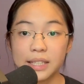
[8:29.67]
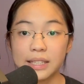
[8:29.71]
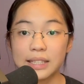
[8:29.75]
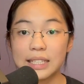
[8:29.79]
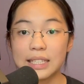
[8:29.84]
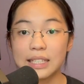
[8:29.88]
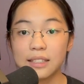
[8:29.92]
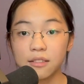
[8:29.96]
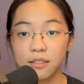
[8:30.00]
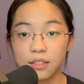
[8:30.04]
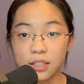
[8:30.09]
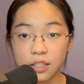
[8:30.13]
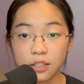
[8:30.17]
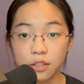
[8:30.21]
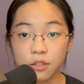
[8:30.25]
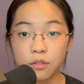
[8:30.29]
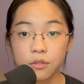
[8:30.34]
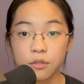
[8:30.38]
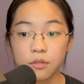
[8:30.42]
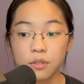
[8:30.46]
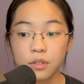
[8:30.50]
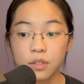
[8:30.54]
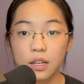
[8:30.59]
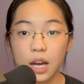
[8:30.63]
the
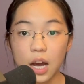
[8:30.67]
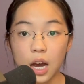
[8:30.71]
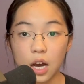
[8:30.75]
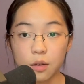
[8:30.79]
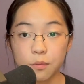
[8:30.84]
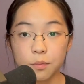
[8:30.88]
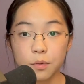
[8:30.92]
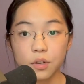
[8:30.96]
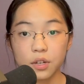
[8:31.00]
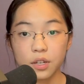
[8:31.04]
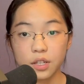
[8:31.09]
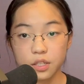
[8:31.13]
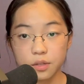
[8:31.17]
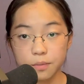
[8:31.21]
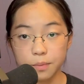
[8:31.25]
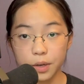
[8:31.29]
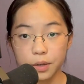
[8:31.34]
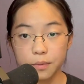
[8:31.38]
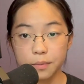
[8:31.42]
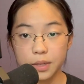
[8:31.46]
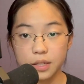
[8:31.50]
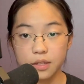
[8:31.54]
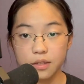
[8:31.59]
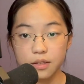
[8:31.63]
Little Albert
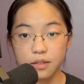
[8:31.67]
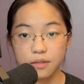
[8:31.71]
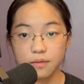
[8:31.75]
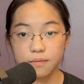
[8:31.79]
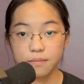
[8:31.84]
experiment.